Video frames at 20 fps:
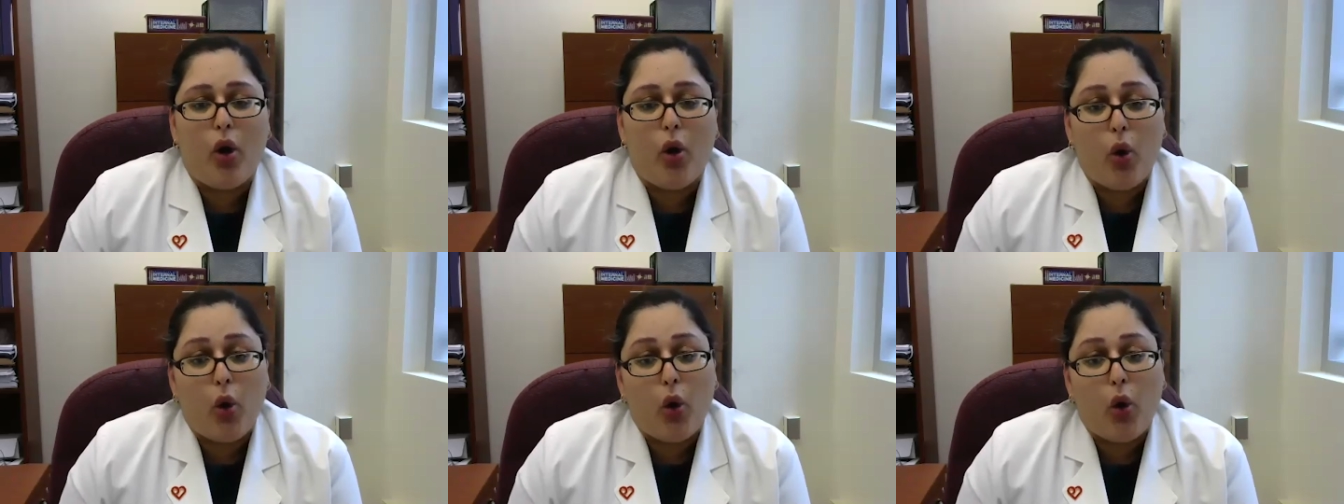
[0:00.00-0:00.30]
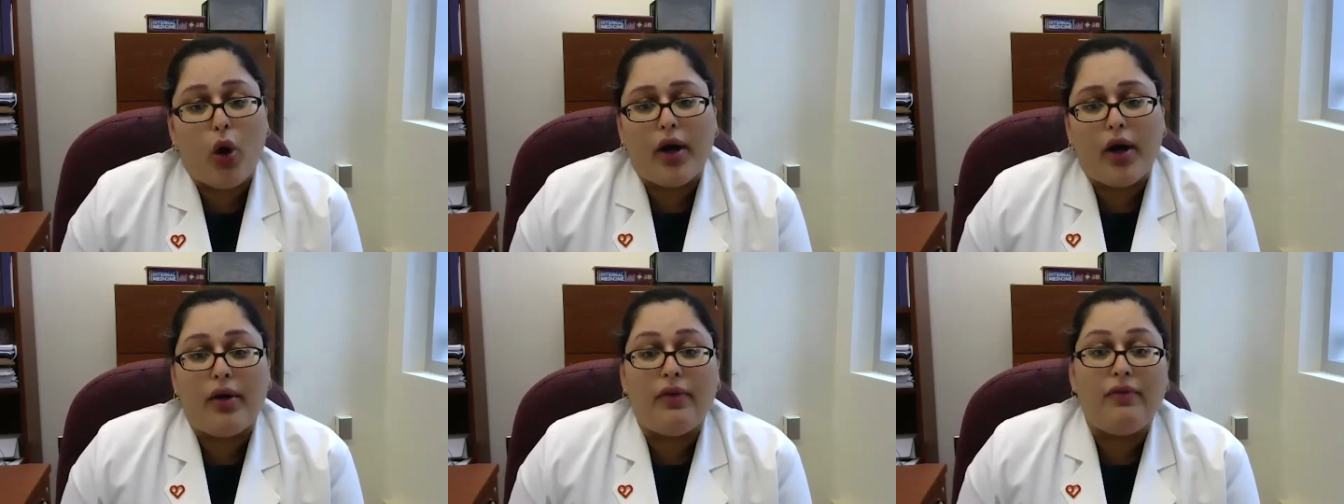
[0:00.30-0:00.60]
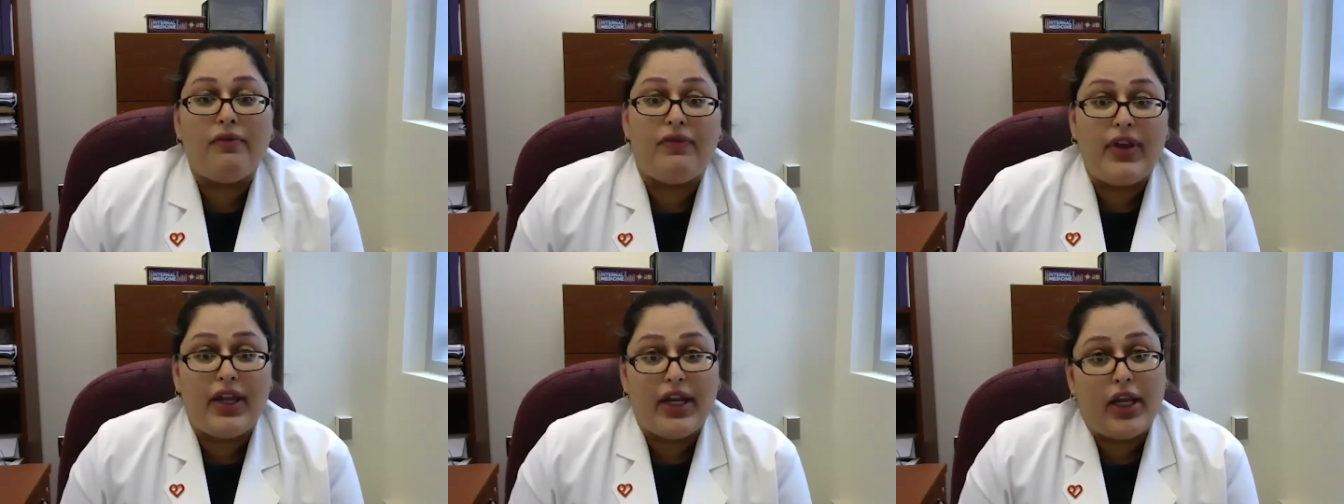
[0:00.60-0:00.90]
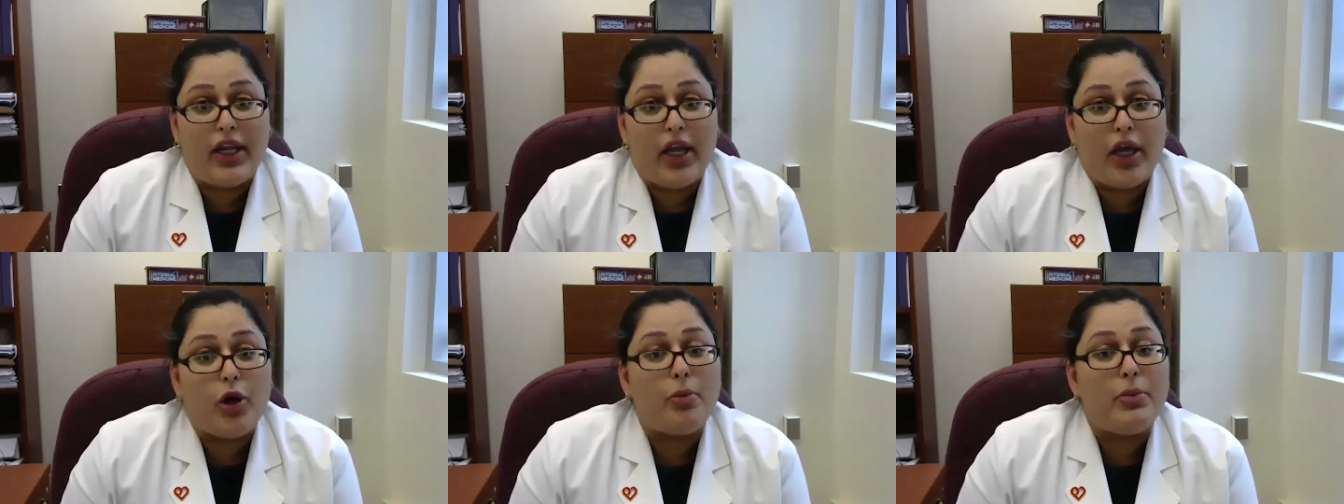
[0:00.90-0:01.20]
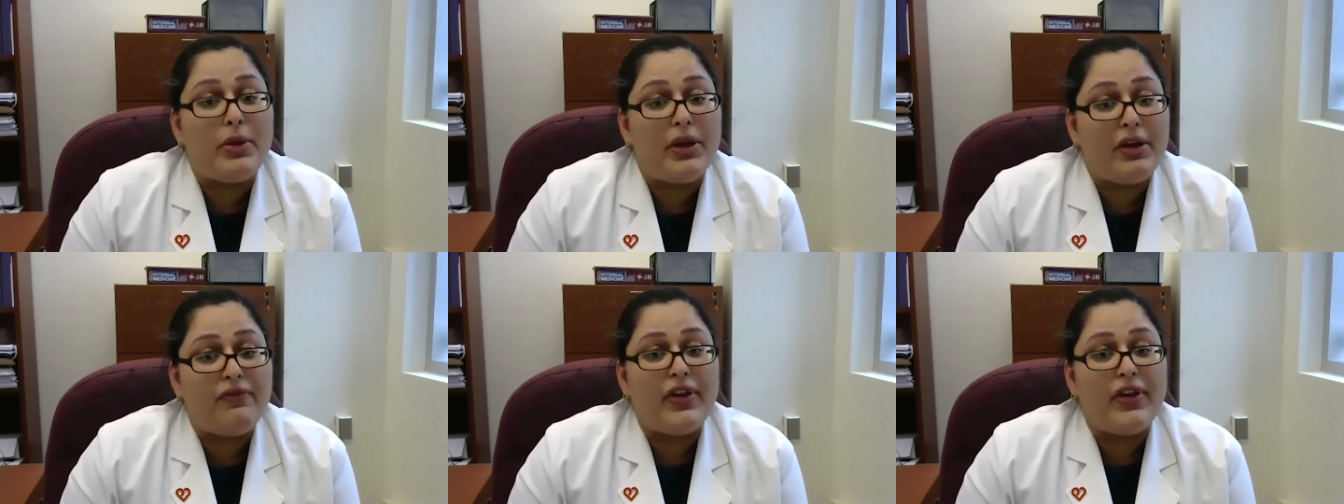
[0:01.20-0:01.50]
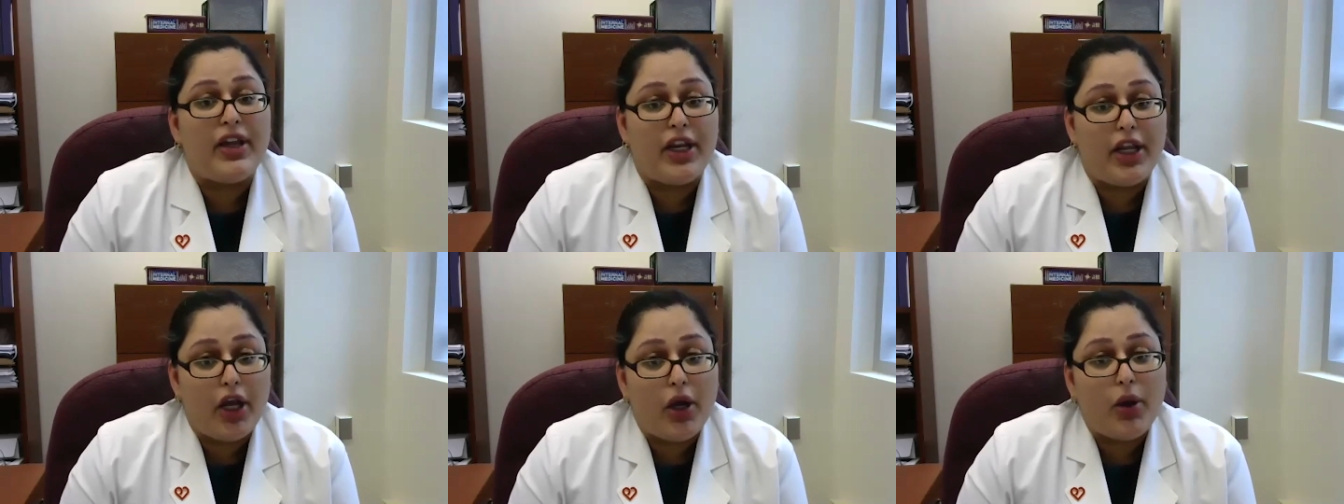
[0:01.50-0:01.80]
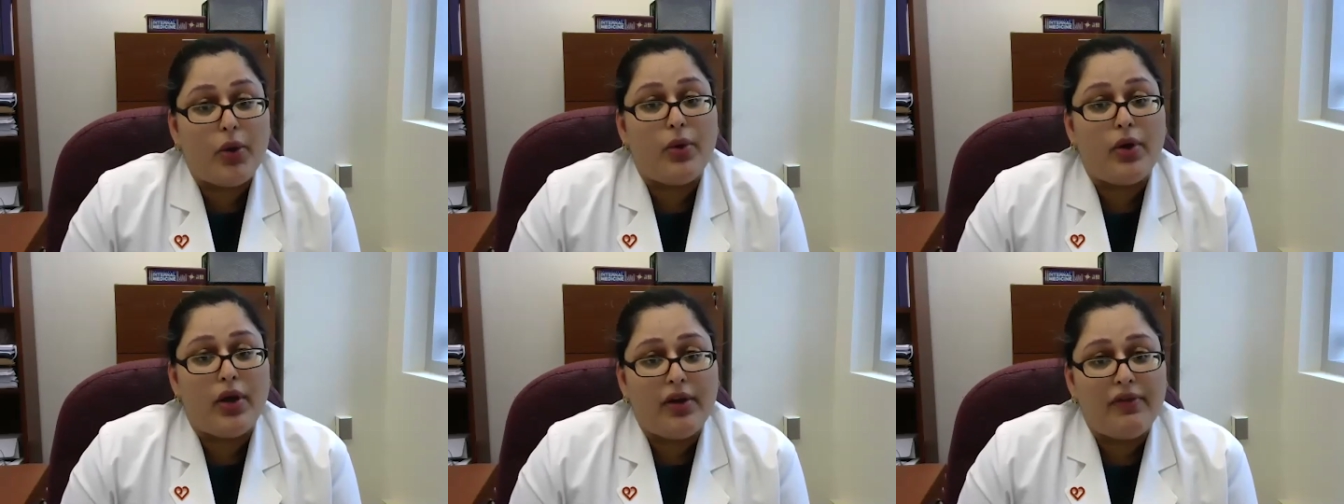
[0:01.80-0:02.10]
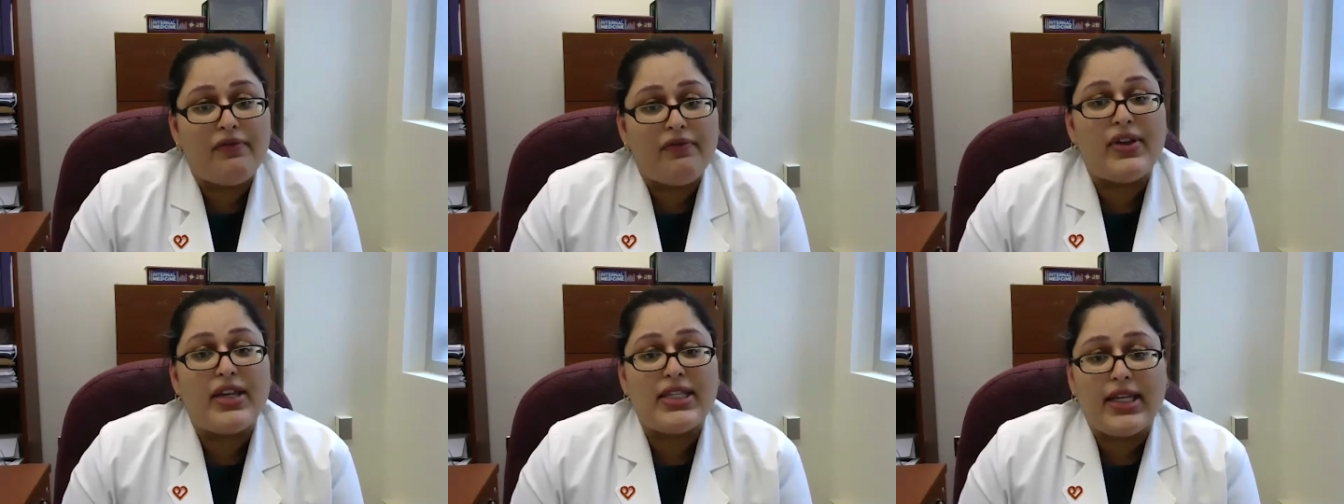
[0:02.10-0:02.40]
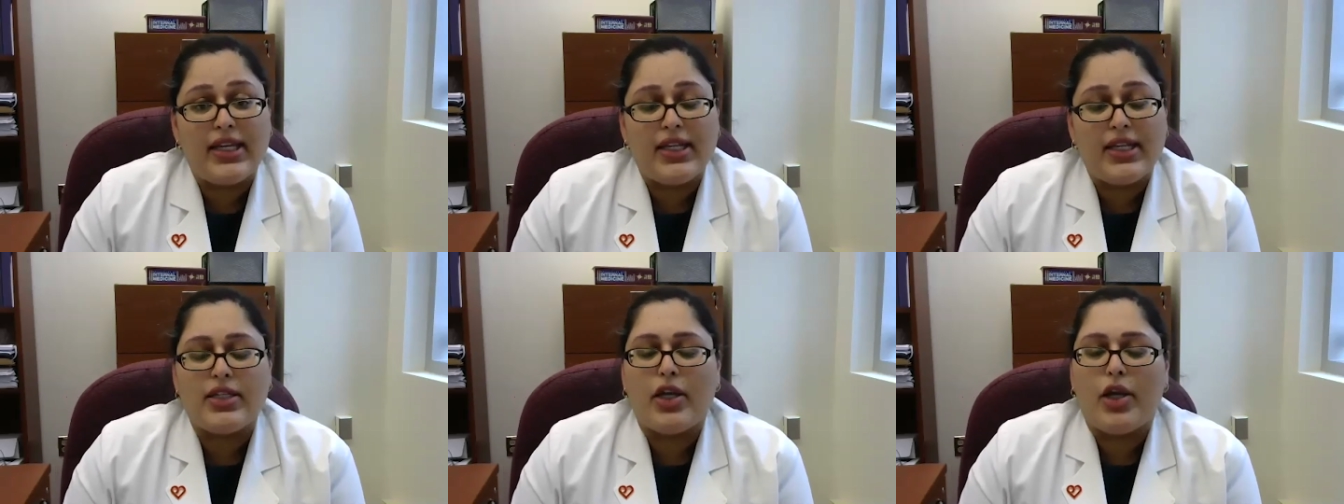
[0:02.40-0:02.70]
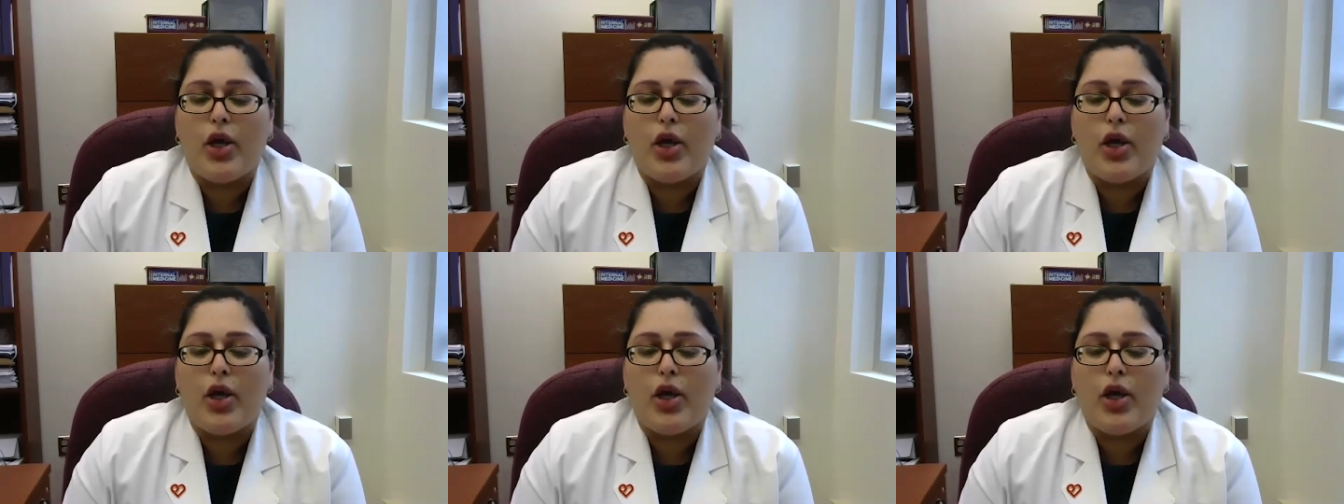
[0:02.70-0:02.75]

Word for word: or video, it'll be a video visit